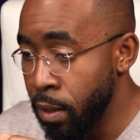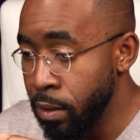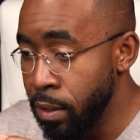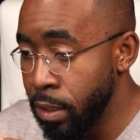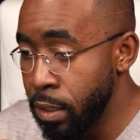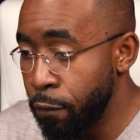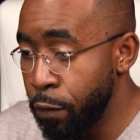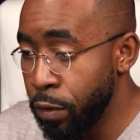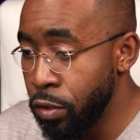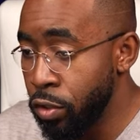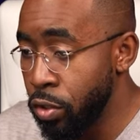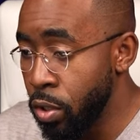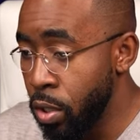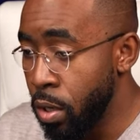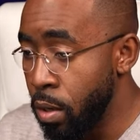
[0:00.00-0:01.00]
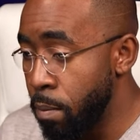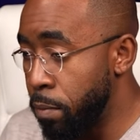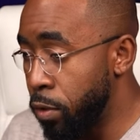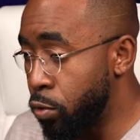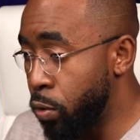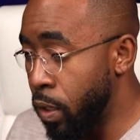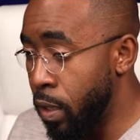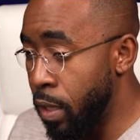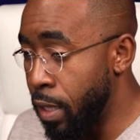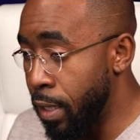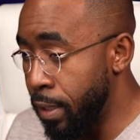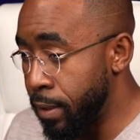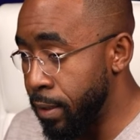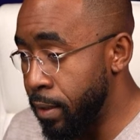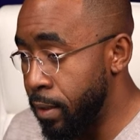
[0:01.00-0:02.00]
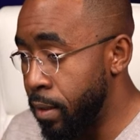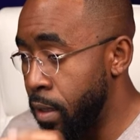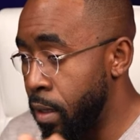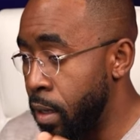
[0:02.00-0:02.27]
The difference between these